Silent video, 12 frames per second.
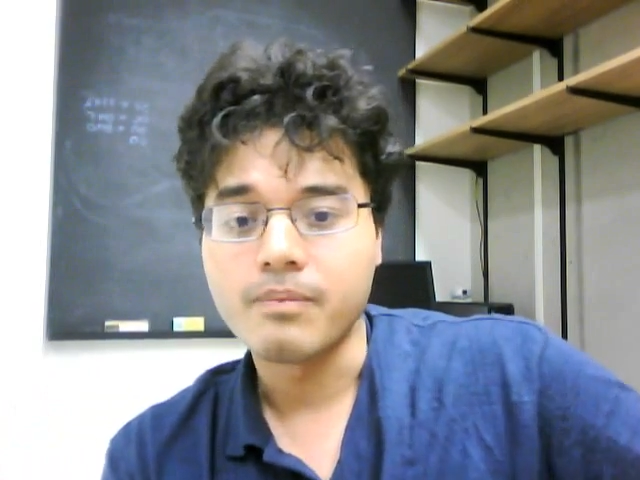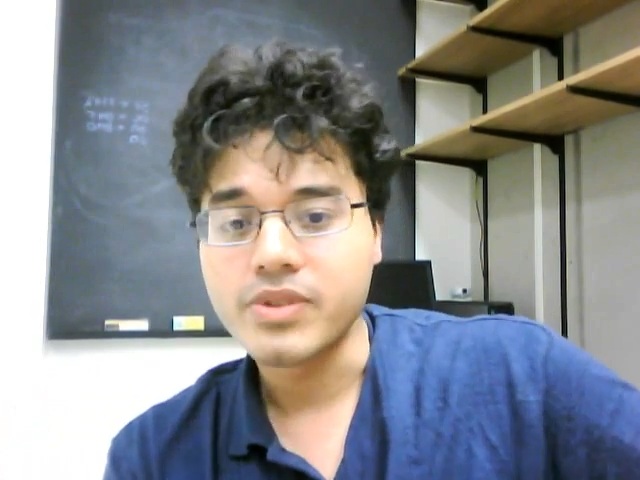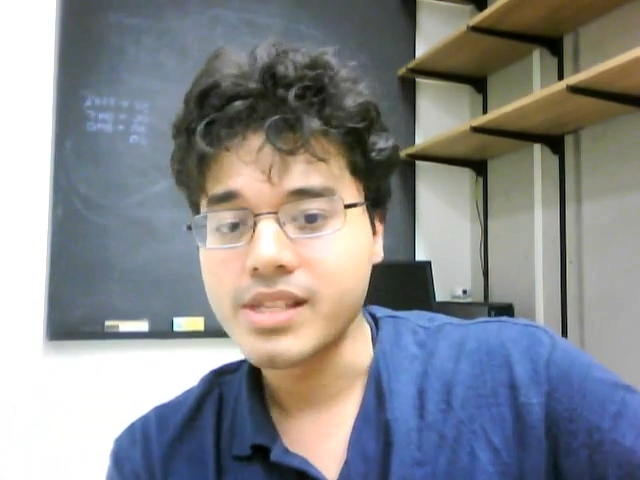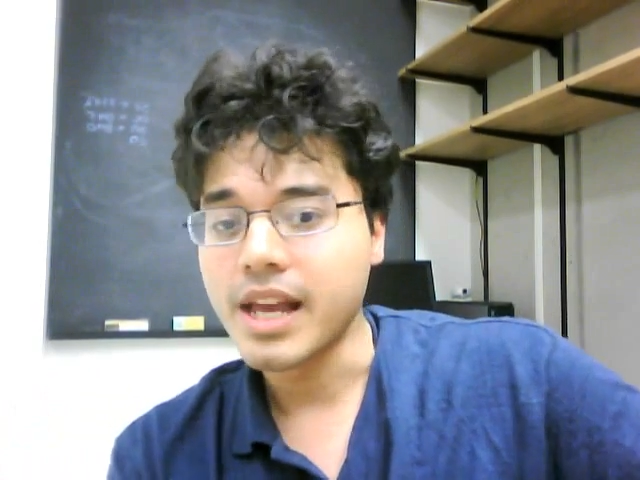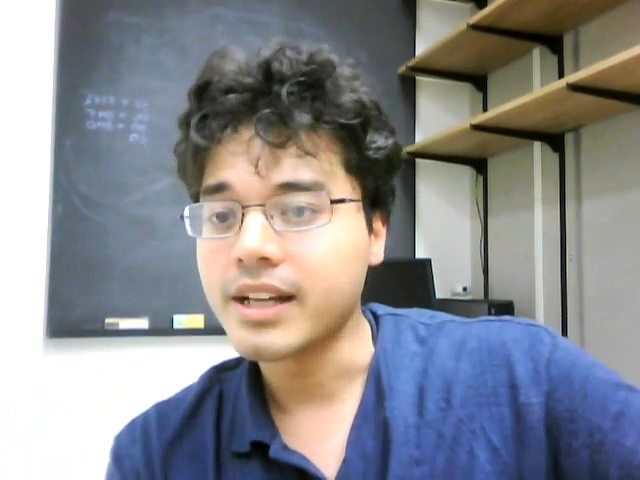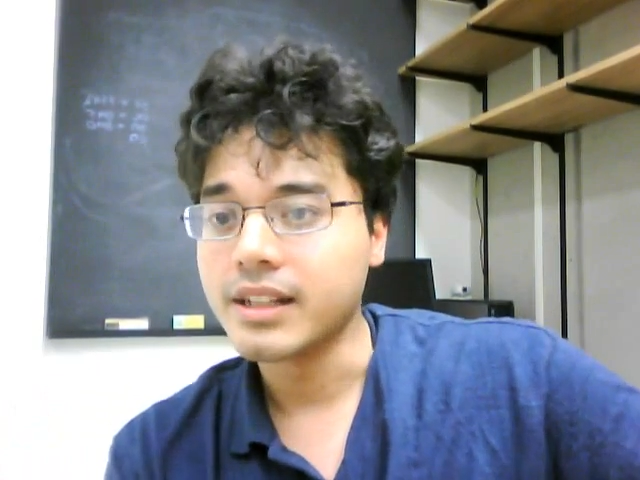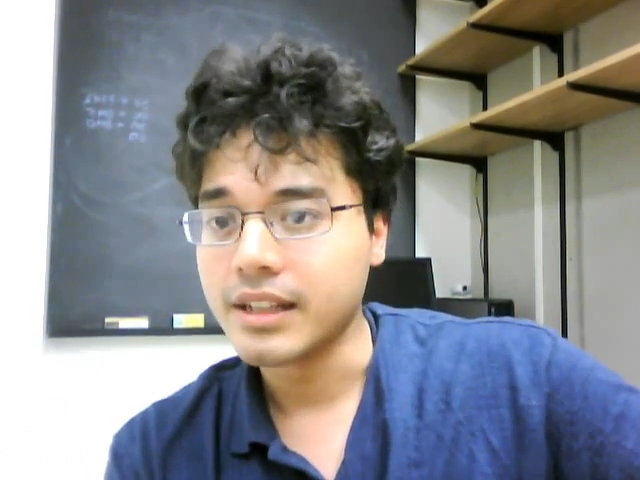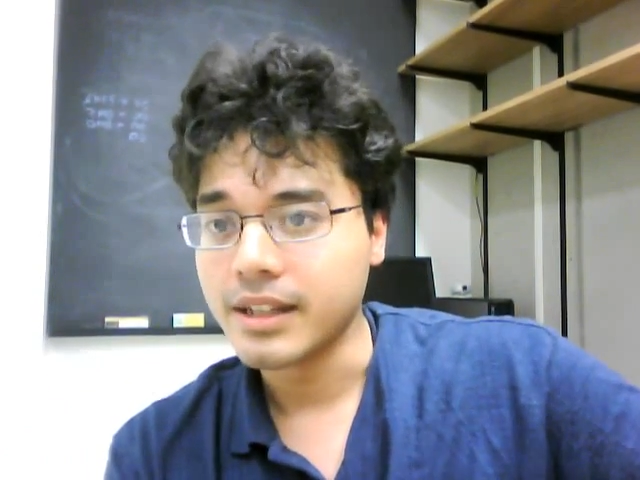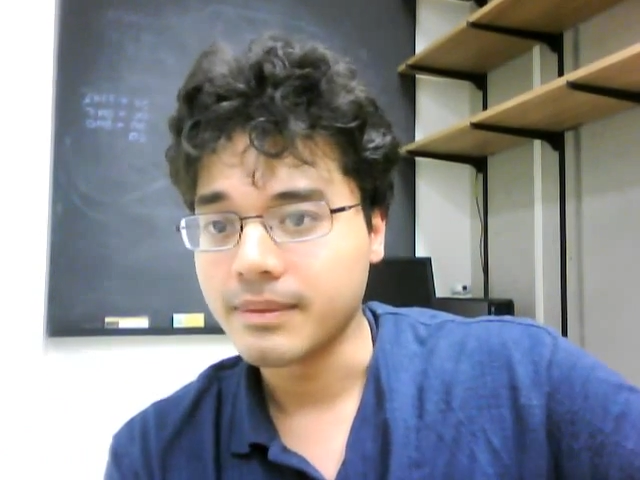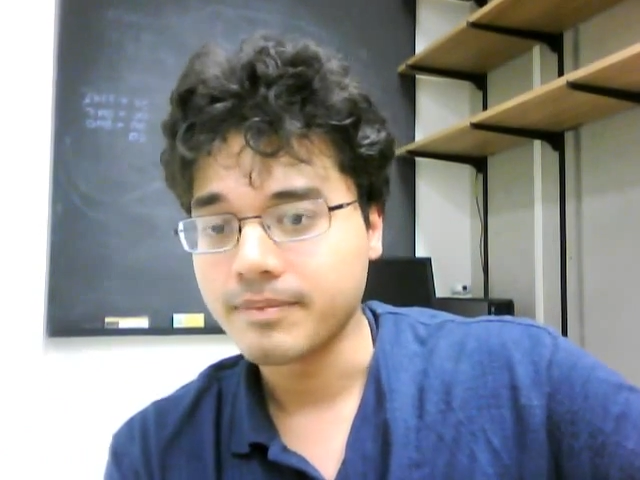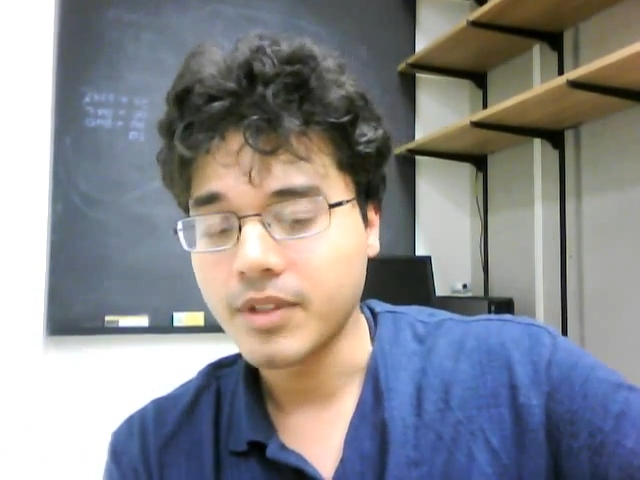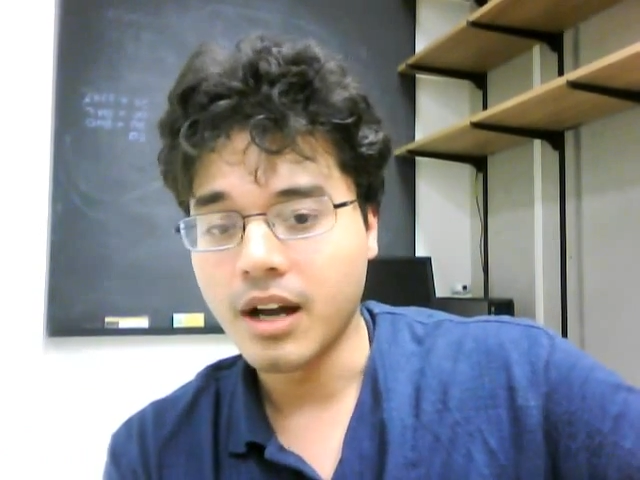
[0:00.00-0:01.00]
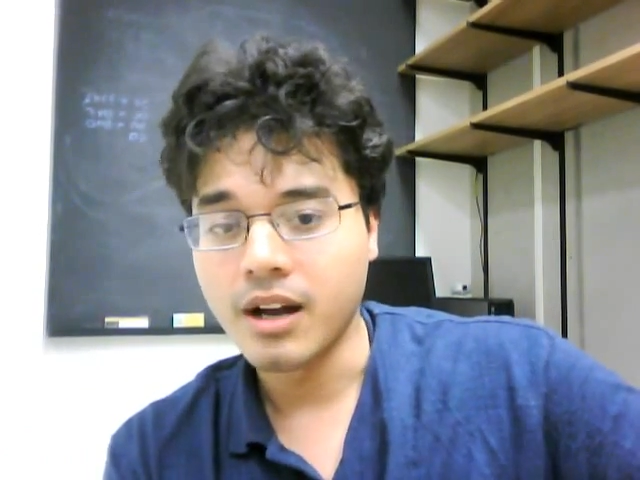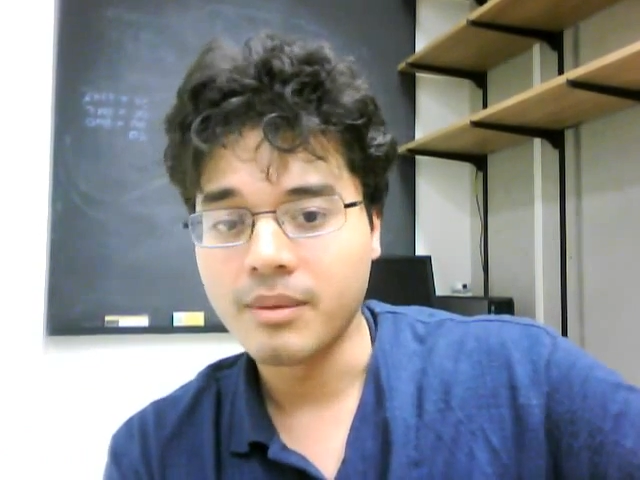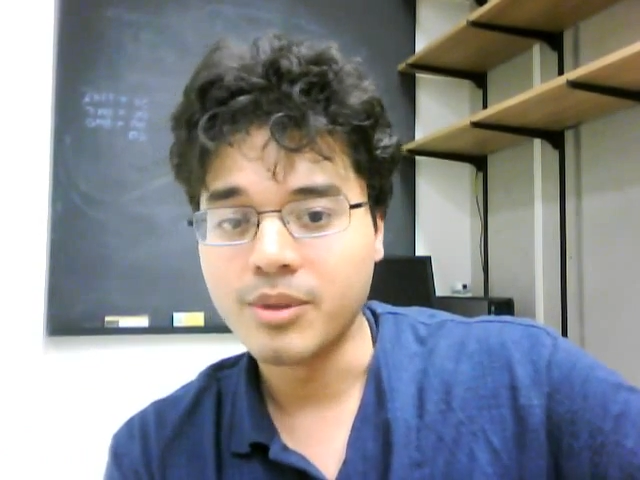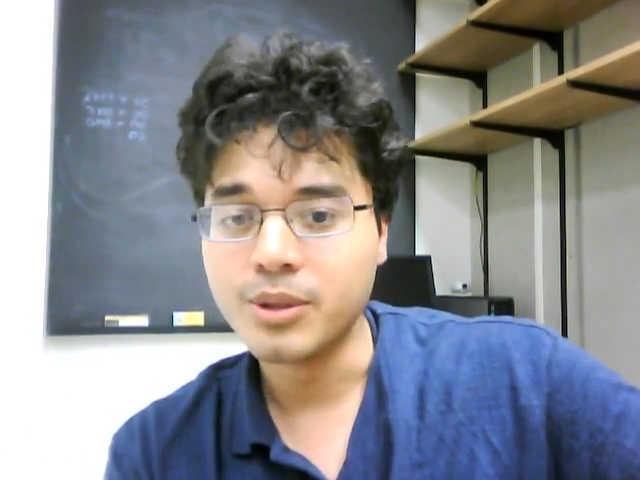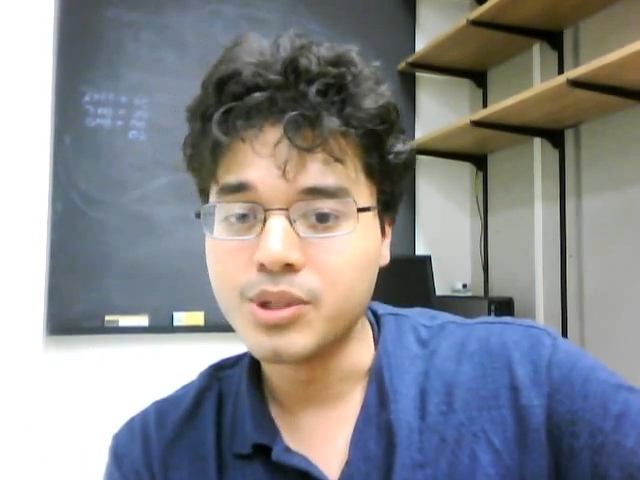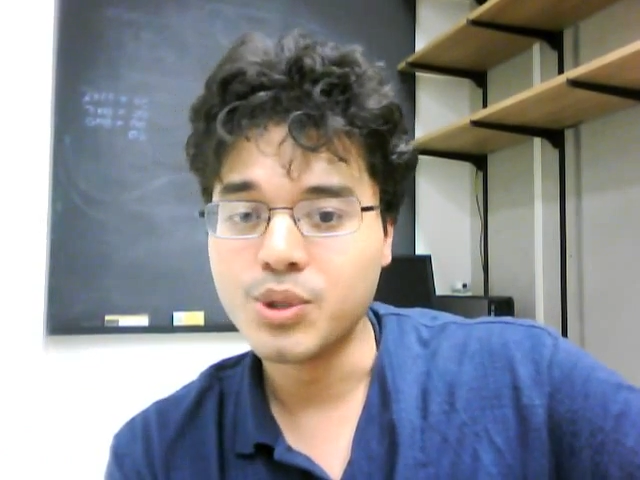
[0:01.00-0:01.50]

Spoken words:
Secondly, you